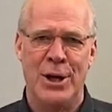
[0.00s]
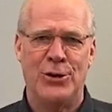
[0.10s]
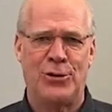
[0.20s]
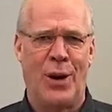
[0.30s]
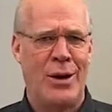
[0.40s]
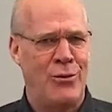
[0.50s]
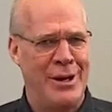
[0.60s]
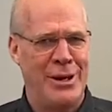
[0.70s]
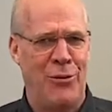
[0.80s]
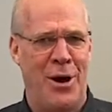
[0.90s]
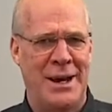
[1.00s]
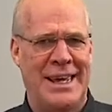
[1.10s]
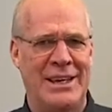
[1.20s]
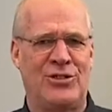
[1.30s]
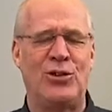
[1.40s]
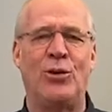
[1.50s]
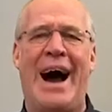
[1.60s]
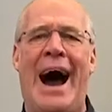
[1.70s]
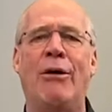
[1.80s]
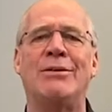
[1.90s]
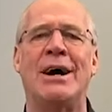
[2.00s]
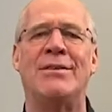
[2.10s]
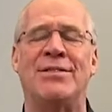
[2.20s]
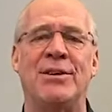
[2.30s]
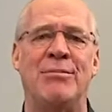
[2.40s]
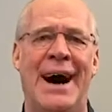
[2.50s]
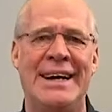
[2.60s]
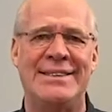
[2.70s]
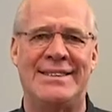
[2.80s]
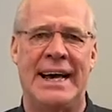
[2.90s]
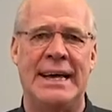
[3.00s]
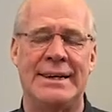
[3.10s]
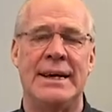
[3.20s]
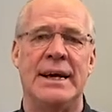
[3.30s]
So I really want to get you out of the mindset